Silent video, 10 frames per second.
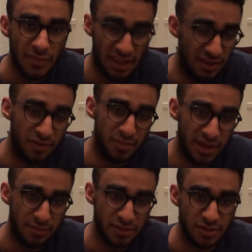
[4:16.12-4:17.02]
Even
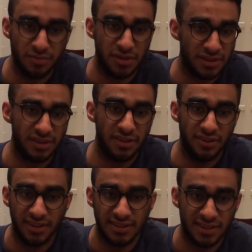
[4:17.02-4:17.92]
being Muslim, but the
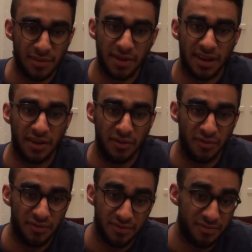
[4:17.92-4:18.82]
Islamic
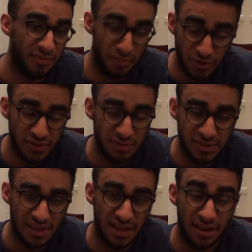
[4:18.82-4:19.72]
and
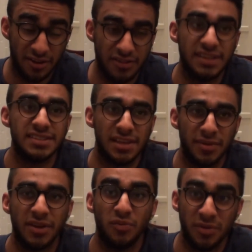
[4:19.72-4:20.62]
Muslims, or the
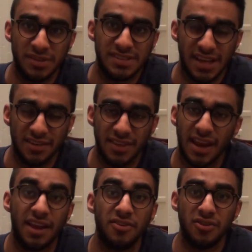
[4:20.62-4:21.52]
Islamic and women's side of that,
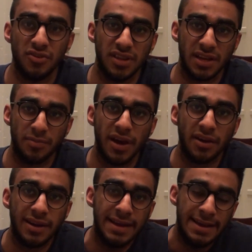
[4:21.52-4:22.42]
I don't know a lot
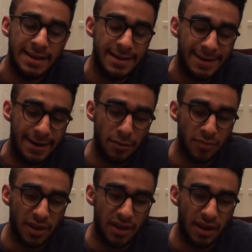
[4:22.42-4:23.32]
about.
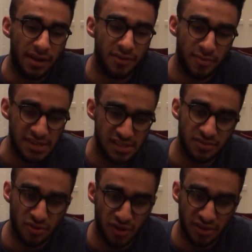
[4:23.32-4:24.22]
And I felt
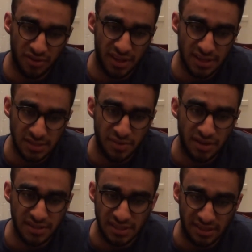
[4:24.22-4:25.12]
myself growing through that
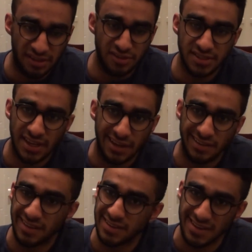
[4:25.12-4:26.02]
experience and understanding
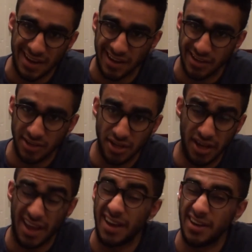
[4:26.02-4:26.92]
things that I
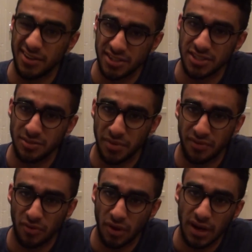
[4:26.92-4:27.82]
hadn't understood
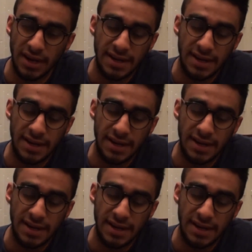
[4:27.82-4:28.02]
before.